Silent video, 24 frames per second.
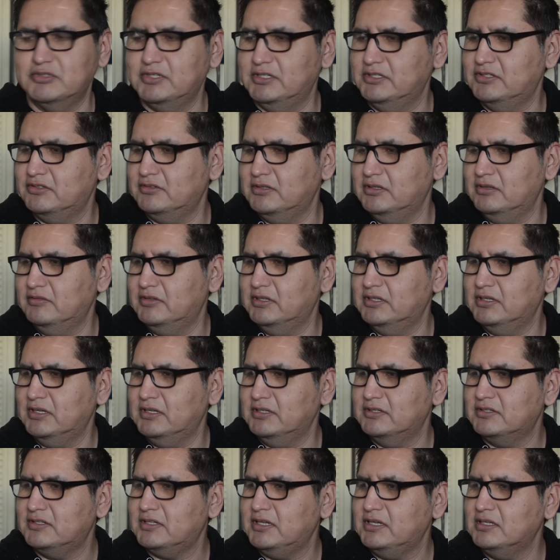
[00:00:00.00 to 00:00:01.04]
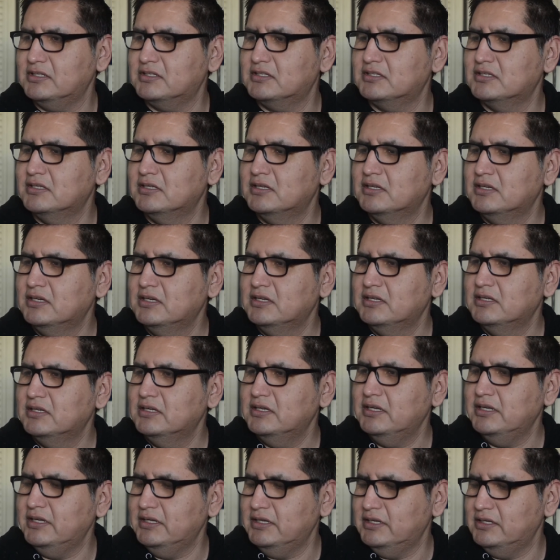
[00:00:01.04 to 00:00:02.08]
History of the United States,
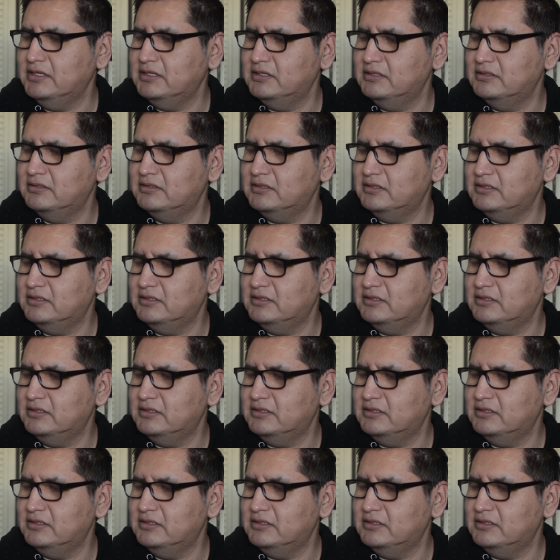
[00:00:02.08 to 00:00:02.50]
and